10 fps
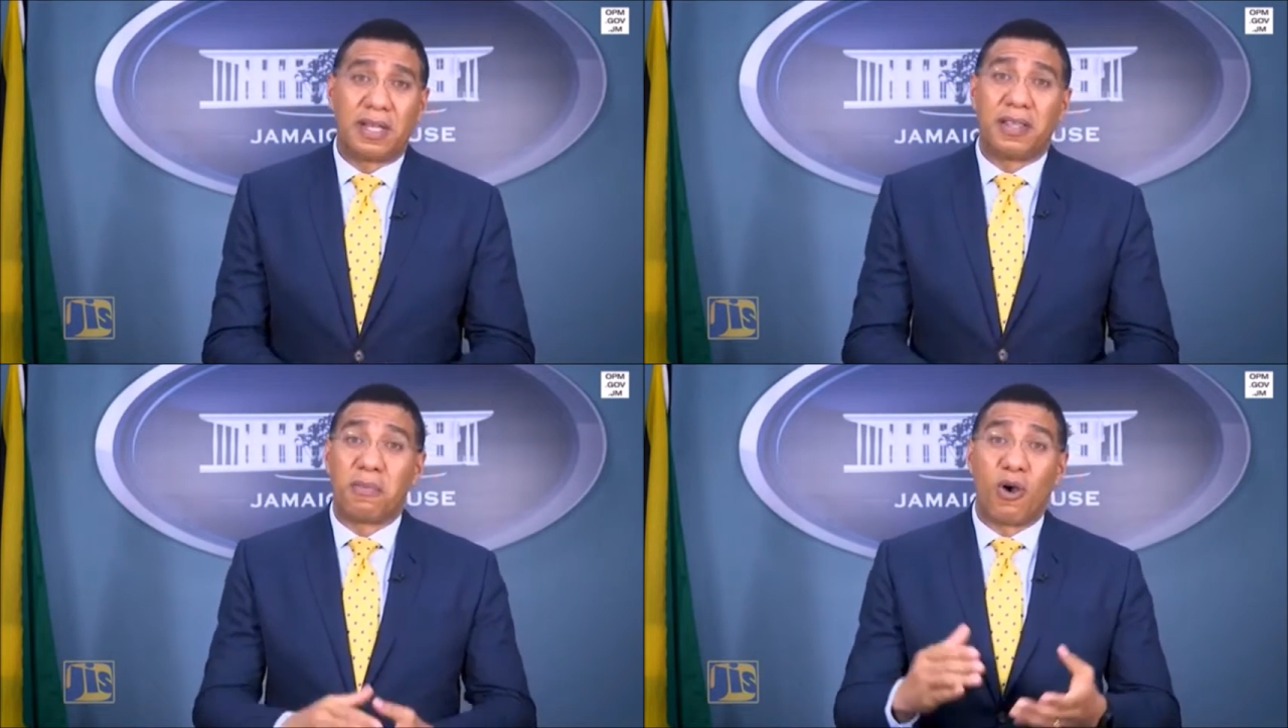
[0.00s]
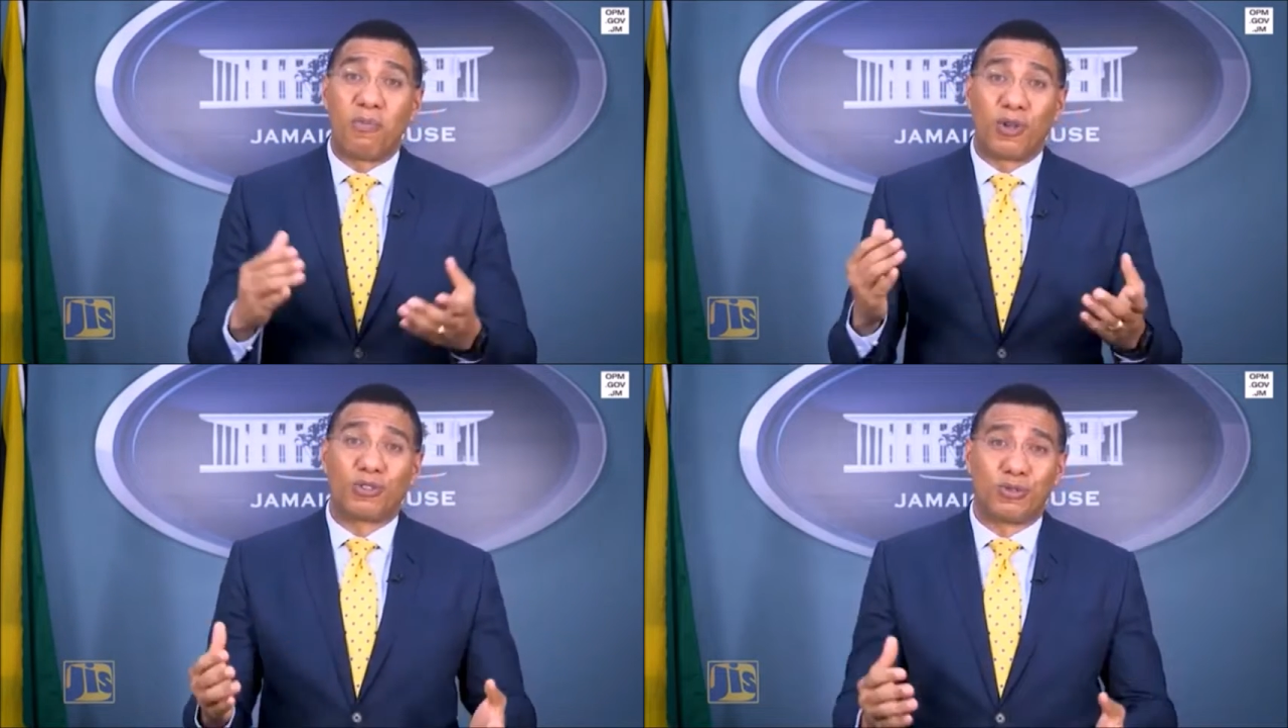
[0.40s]

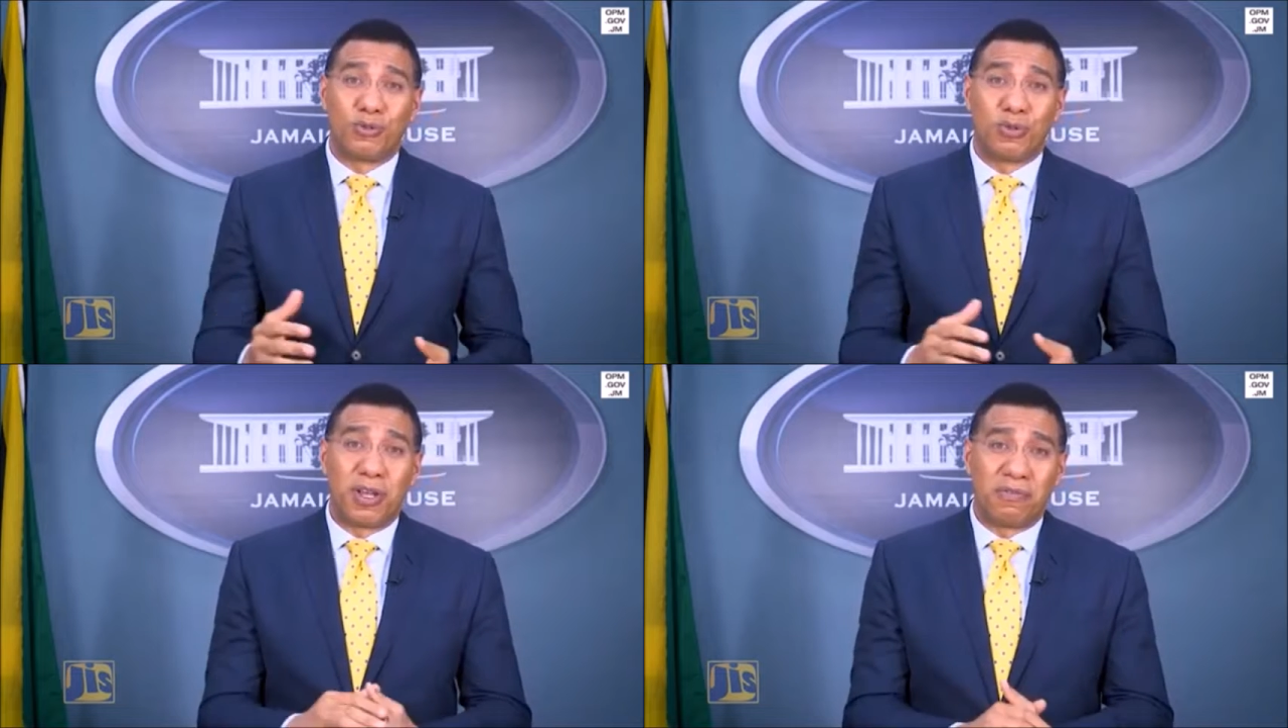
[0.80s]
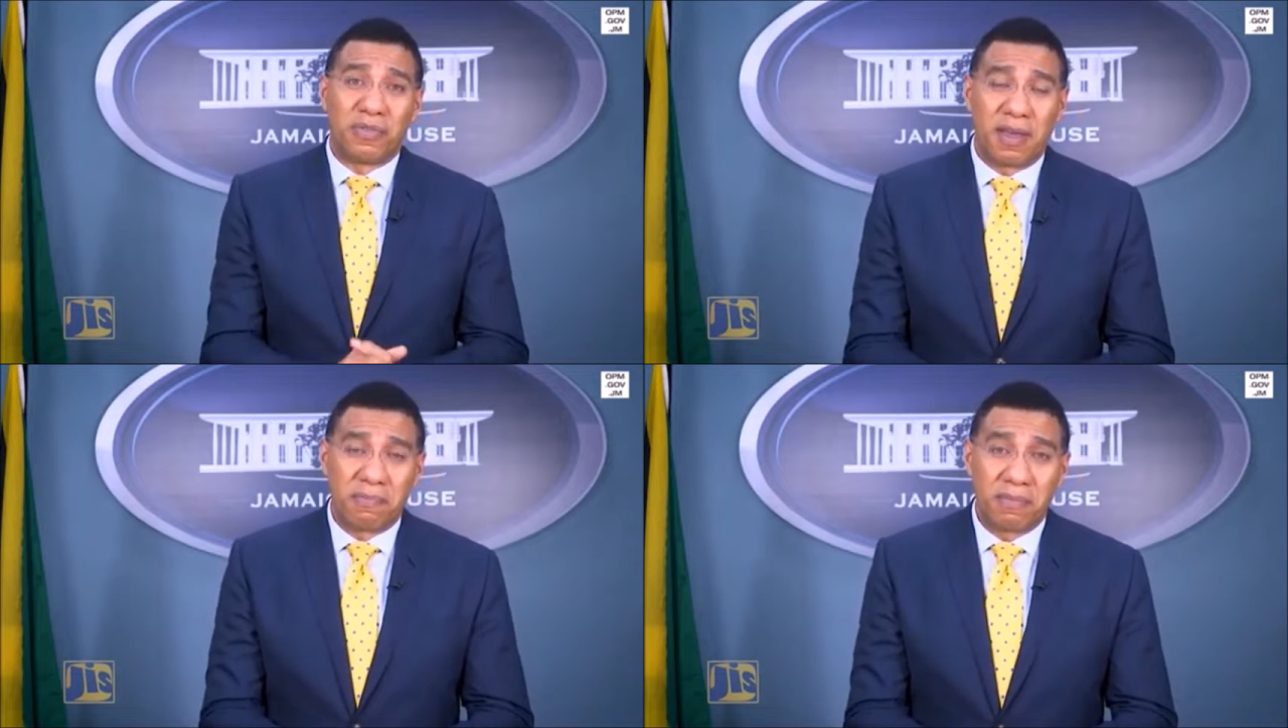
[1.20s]
anchored,
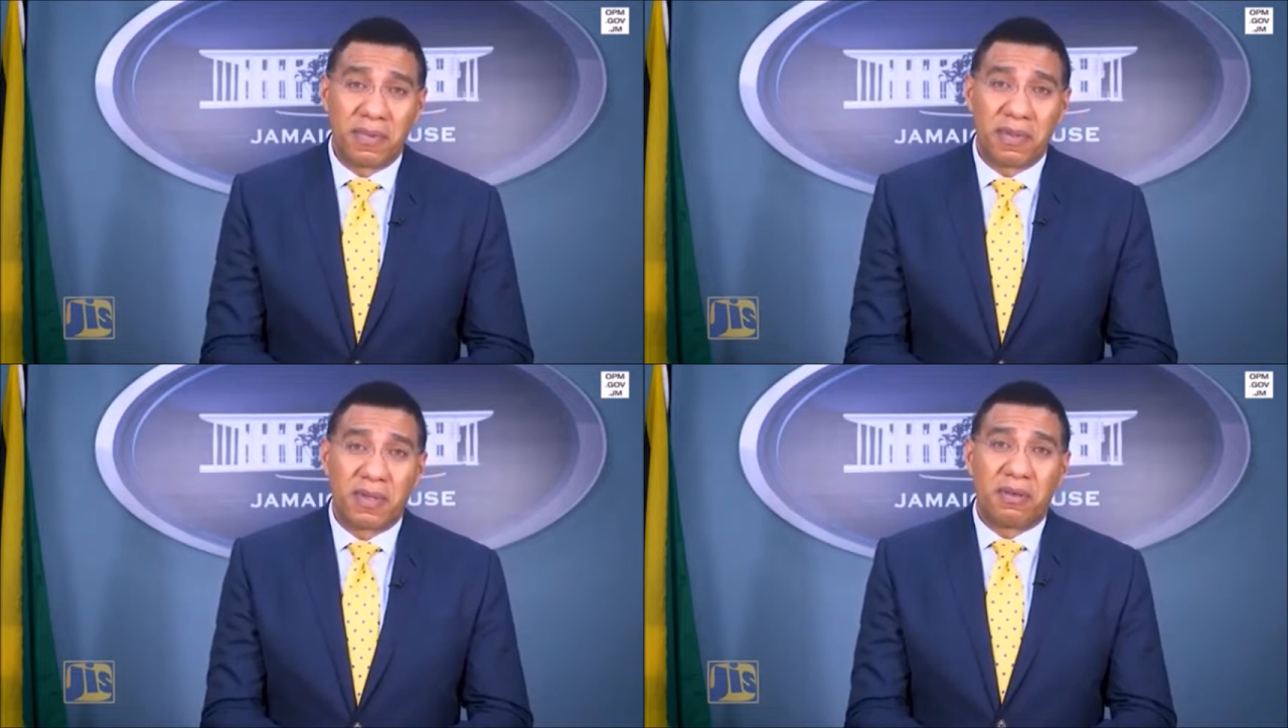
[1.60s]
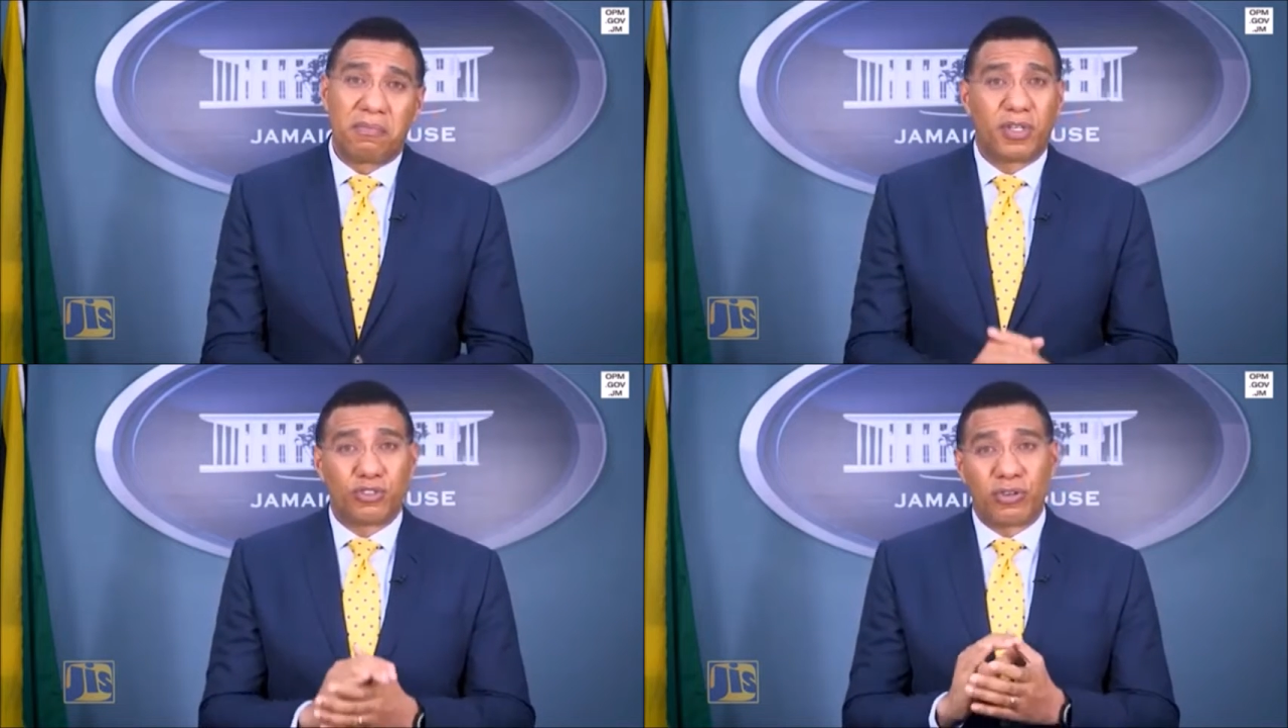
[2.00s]
and who
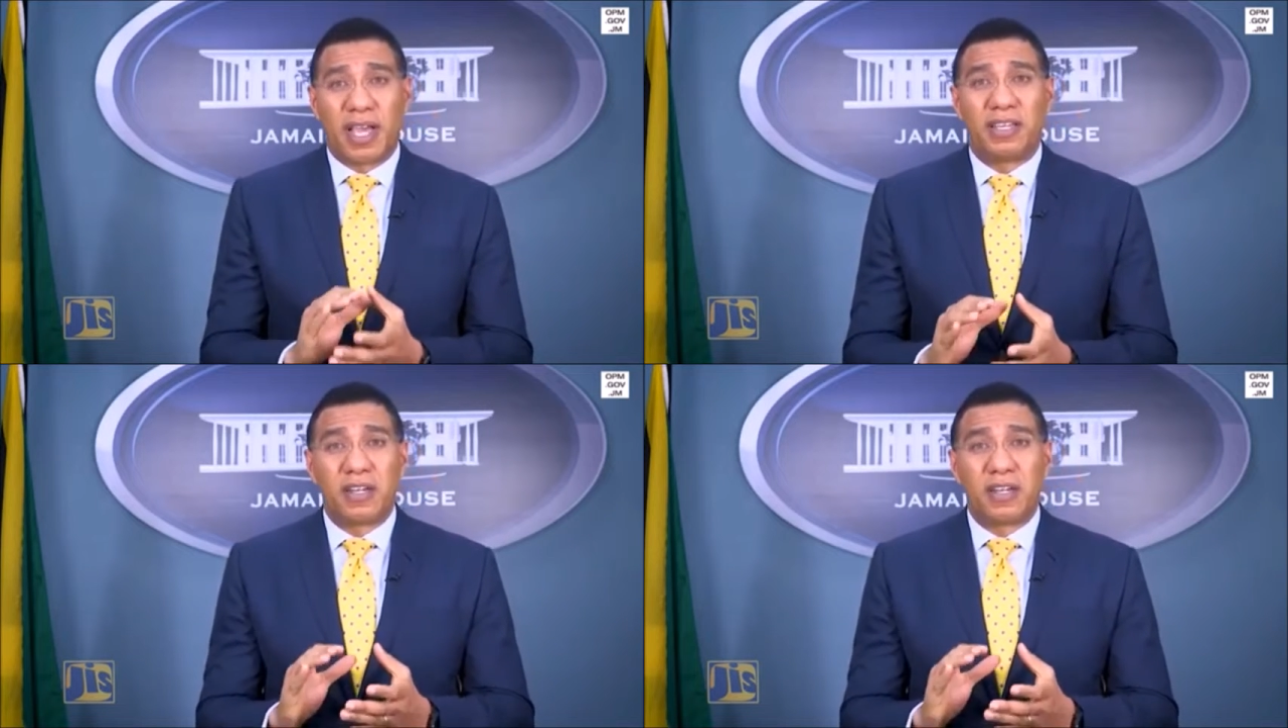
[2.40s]
knows,